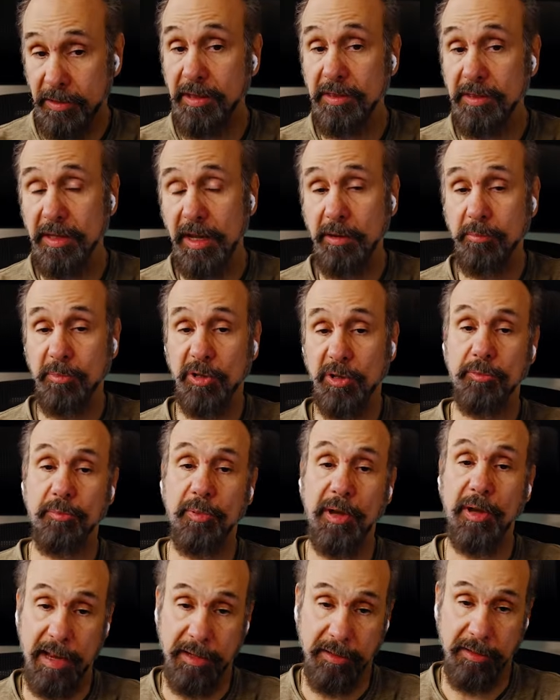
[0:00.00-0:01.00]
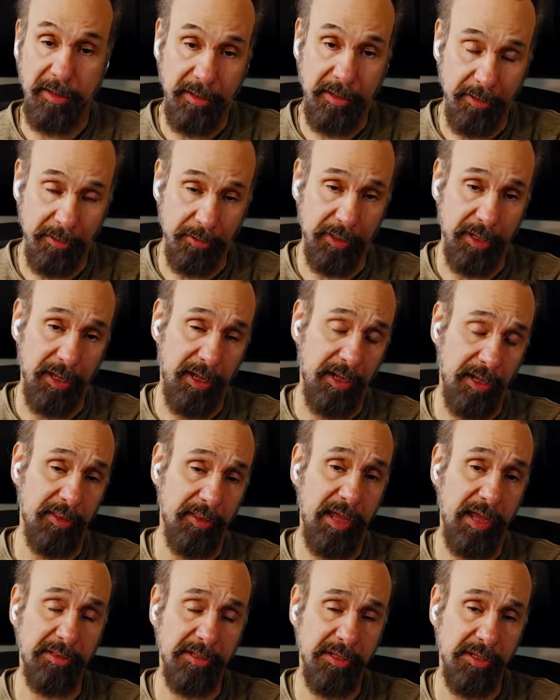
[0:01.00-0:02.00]
containment plan. Okay,
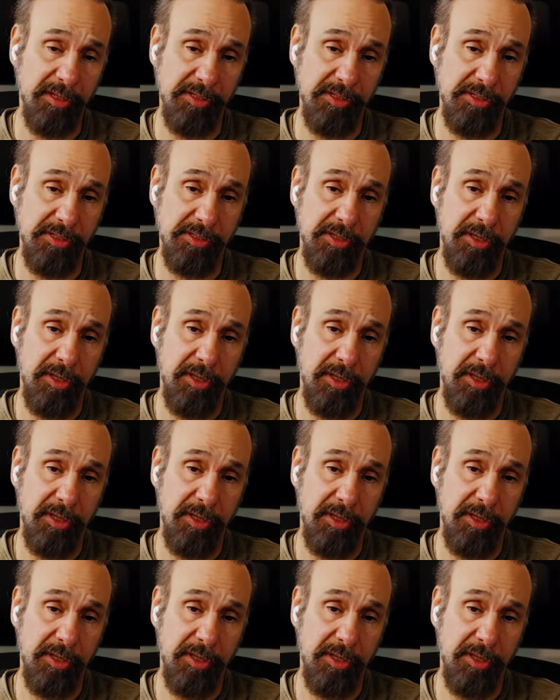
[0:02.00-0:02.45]
that is